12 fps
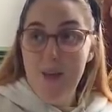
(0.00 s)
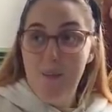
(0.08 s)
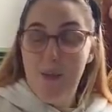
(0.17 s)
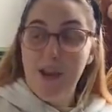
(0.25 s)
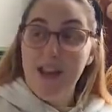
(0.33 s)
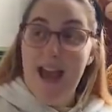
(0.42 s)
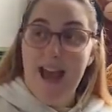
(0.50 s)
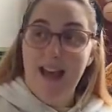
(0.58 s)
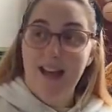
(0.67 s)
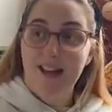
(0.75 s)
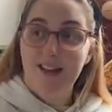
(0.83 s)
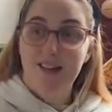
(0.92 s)
But yeah,
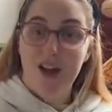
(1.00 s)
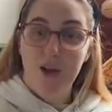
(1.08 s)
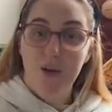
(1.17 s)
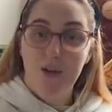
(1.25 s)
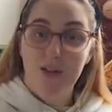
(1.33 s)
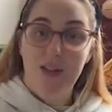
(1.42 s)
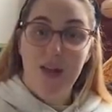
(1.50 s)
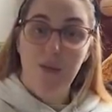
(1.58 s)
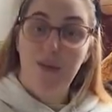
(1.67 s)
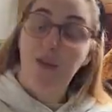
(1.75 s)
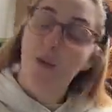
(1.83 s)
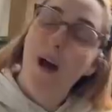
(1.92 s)
so it
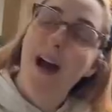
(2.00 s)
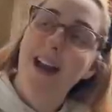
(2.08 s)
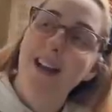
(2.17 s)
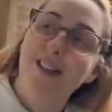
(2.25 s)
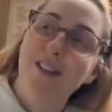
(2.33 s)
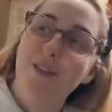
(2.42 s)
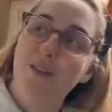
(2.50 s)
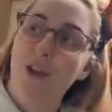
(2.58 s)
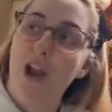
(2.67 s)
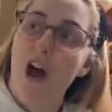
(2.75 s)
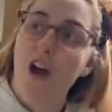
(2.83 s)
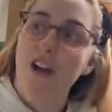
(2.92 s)
was quite full
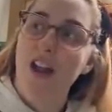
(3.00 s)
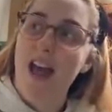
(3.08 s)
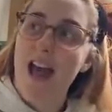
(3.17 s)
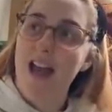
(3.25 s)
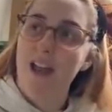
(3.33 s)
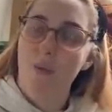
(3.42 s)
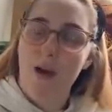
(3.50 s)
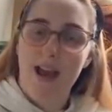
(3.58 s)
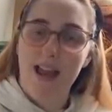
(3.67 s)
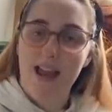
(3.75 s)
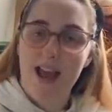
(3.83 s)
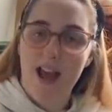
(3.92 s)
on.
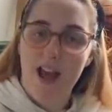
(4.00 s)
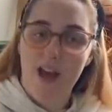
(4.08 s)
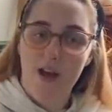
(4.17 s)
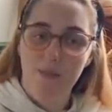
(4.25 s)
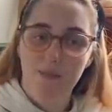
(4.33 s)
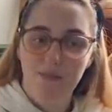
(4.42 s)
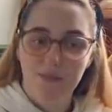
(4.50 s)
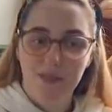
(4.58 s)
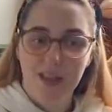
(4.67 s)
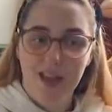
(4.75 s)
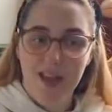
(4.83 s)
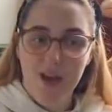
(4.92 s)
Anyway,
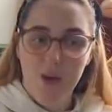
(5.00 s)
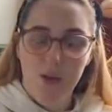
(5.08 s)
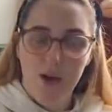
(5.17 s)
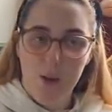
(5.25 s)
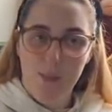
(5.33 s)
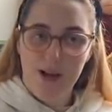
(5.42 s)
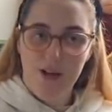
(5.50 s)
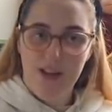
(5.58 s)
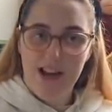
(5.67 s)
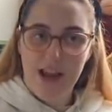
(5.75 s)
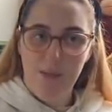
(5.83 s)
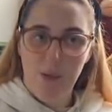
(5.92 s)
we got back on the
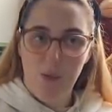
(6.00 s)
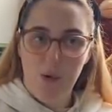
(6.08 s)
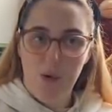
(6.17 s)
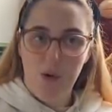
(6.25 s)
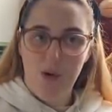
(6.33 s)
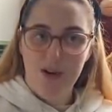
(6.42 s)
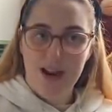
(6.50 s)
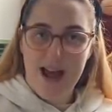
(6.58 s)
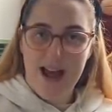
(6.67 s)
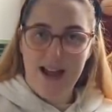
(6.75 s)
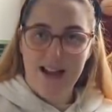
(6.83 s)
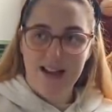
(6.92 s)
labour ward
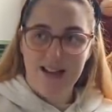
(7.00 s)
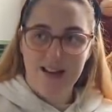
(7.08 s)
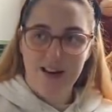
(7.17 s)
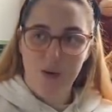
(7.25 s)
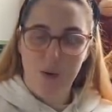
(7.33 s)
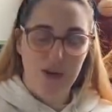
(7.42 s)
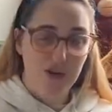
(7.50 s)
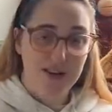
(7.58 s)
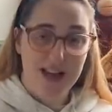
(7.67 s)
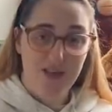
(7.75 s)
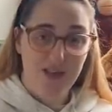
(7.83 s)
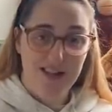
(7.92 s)
and we just
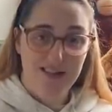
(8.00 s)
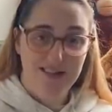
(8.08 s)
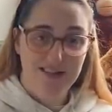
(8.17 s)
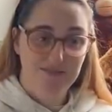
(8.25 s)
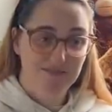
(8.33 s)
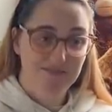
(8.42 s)
had this.